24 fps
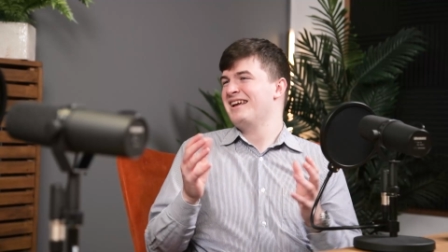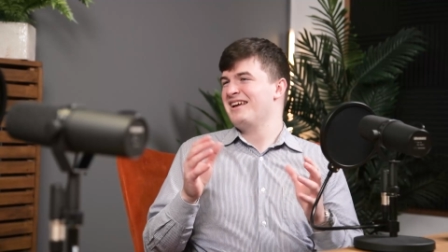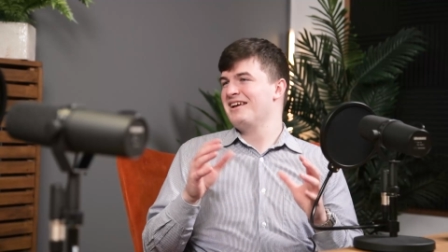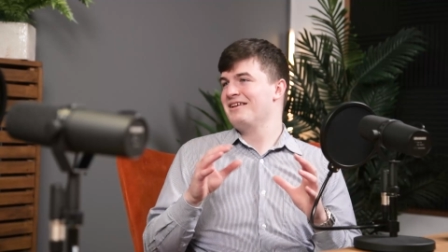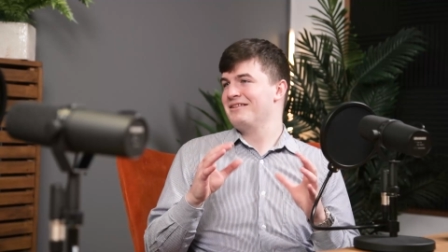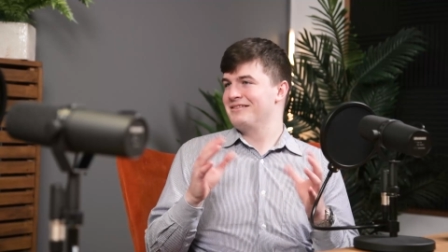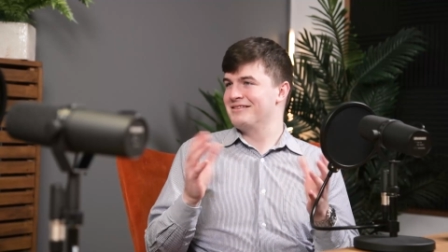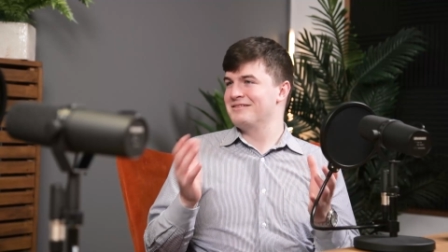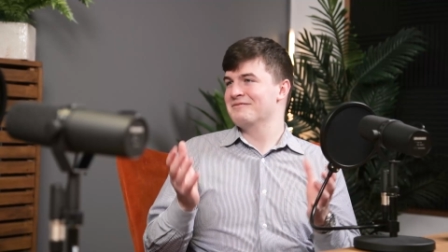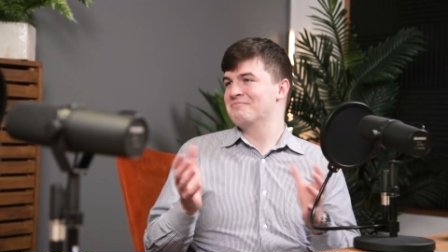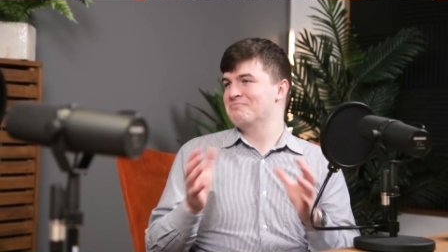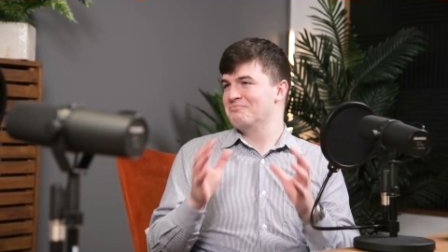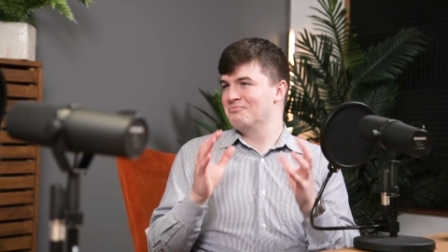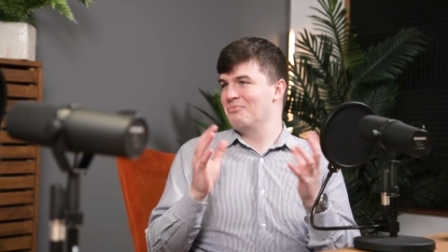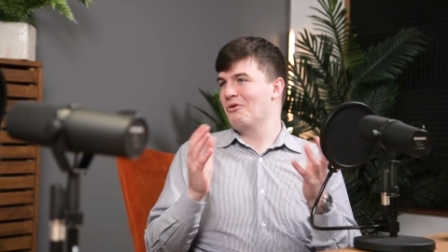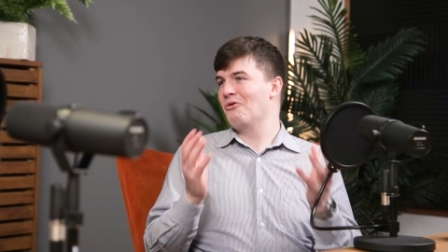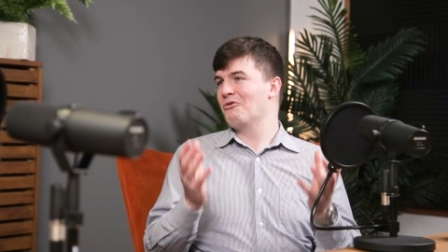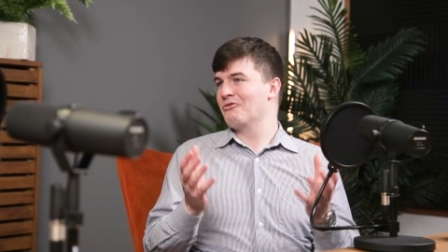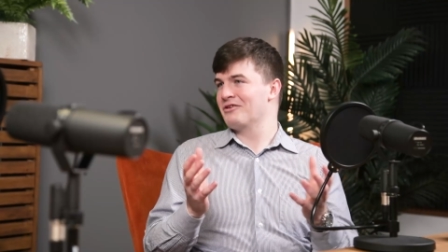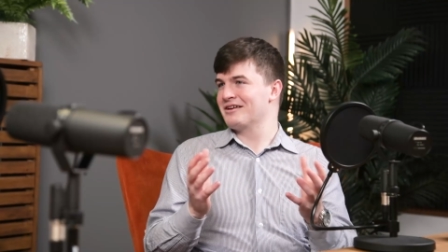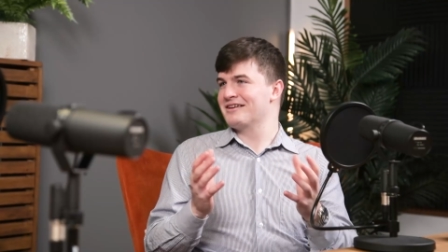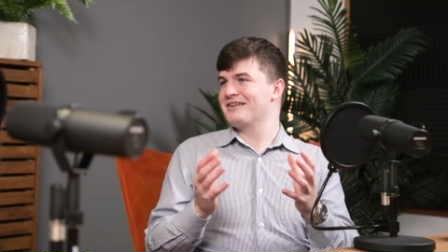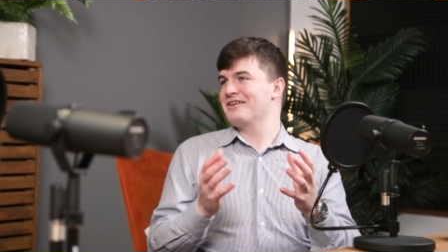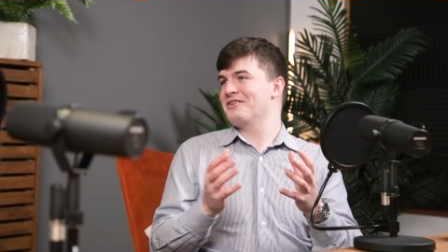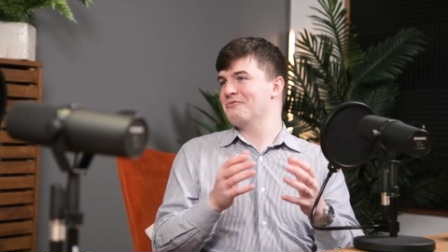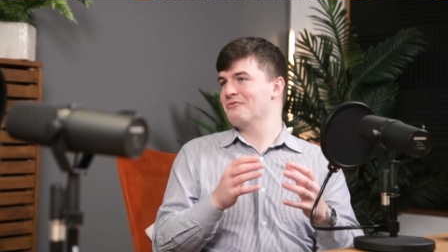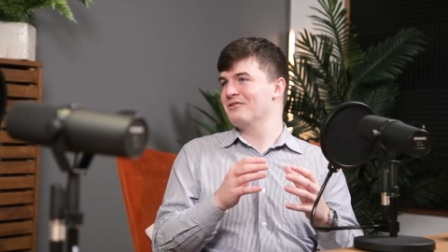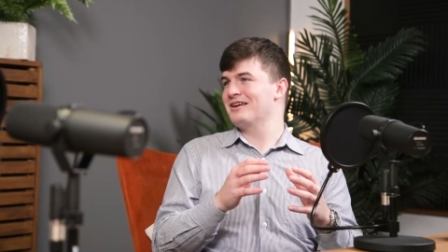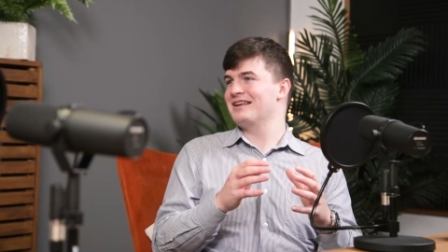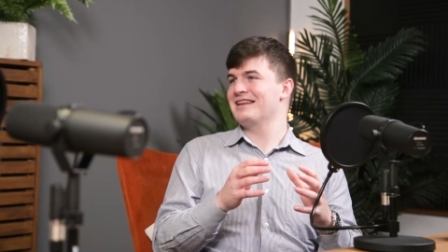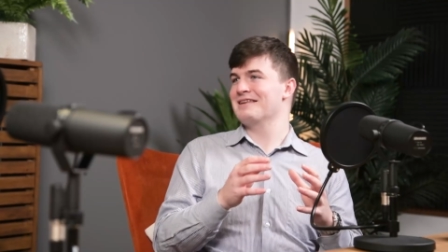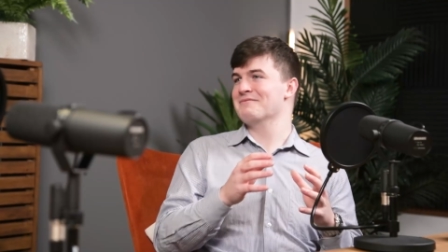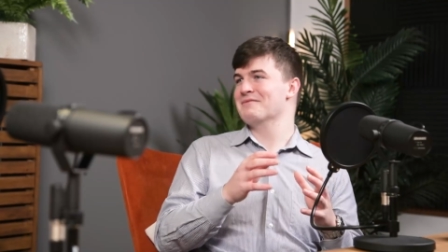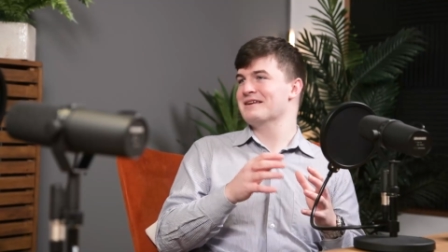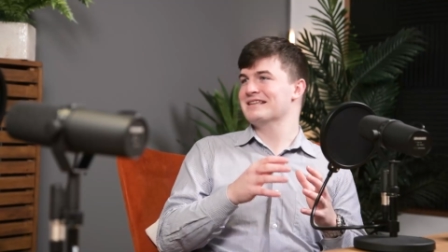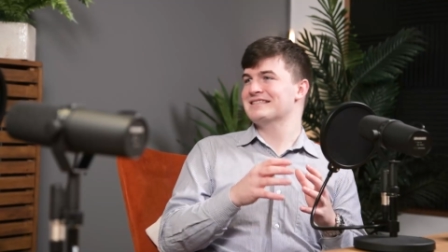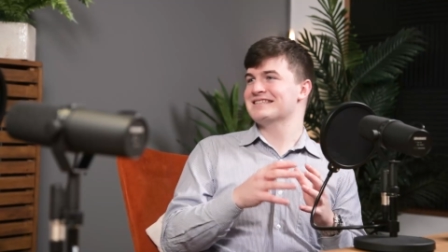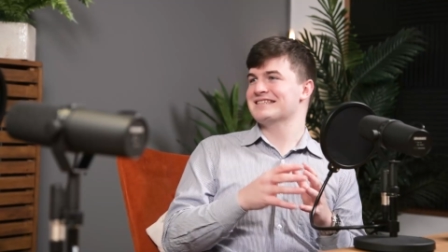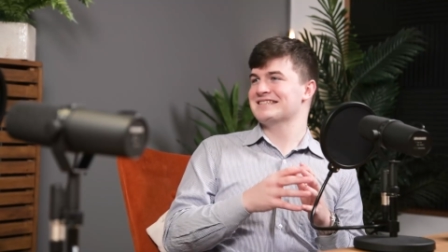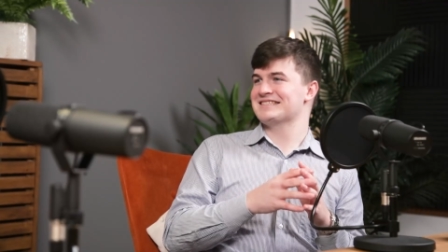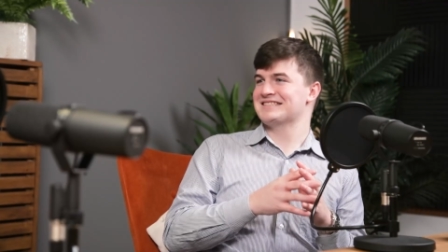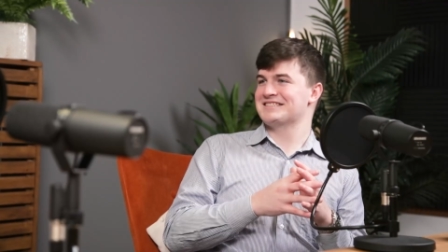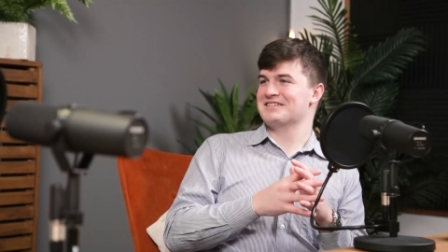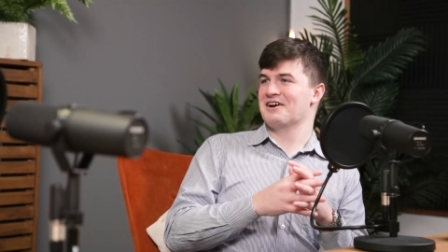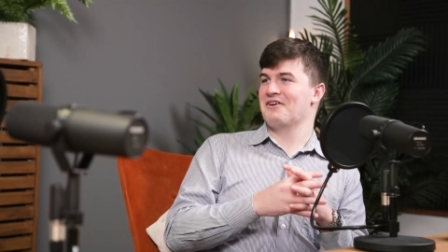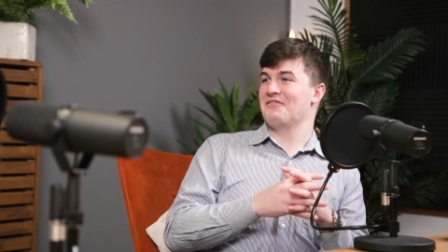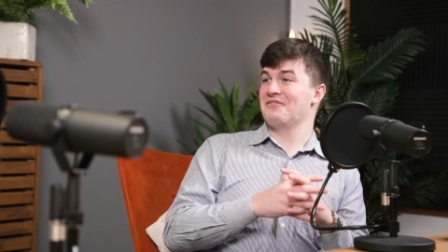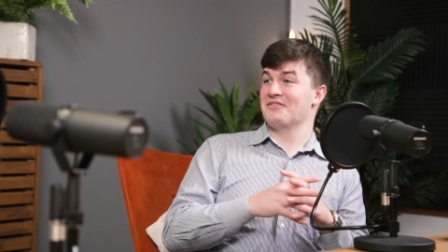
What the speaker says: the boring kind of weekly meeting stuff.